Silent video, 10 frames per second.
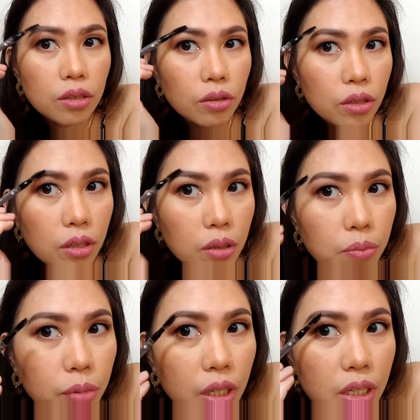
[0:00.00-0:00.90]
So just
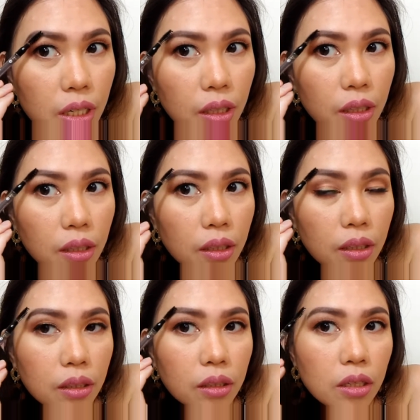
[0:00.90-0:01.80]
brush it
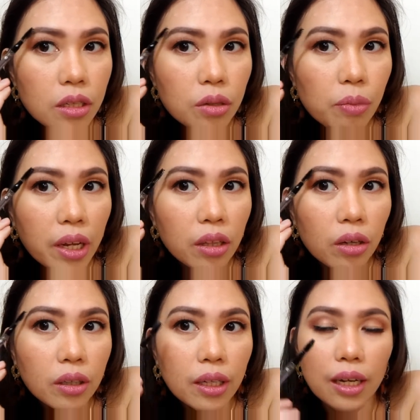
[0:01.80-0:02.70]
just to blend
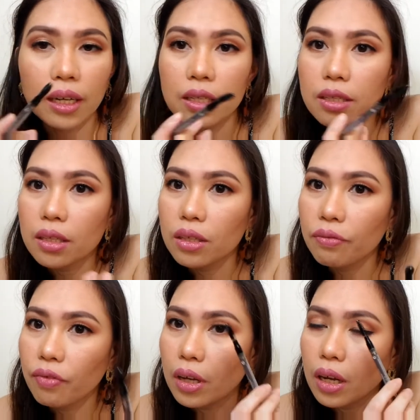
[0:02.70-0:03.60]
all the lines that you
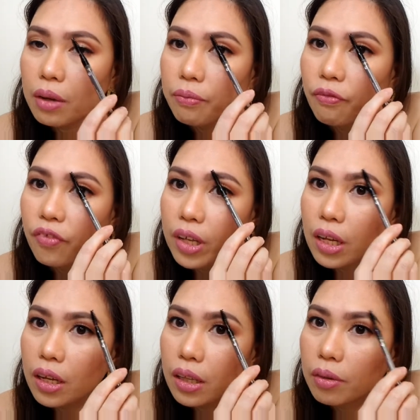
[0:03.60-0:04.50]
have
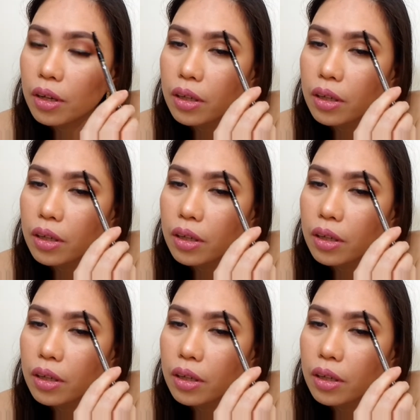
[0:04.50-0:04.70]
filled up.